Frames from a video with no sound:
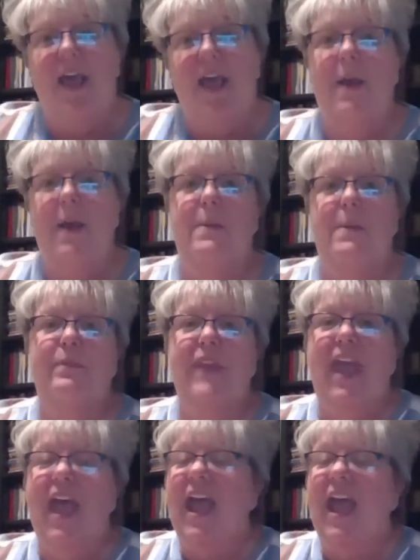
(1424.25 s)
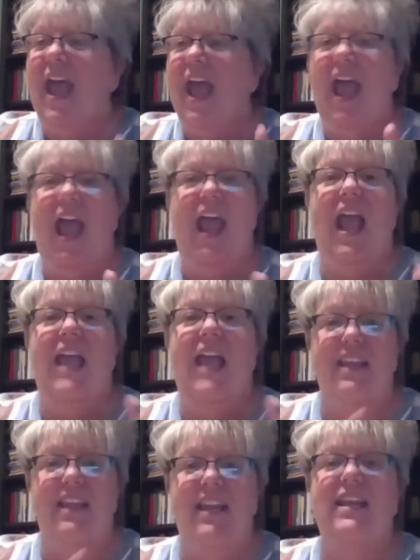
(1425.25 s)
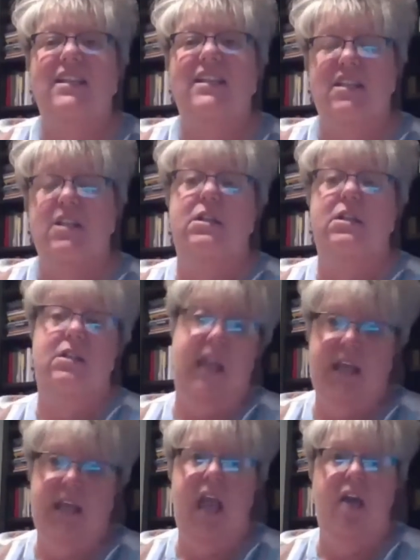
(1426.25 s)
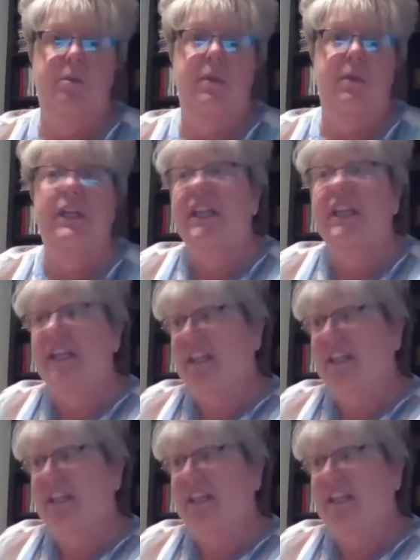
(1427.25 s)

I think it's the accountability.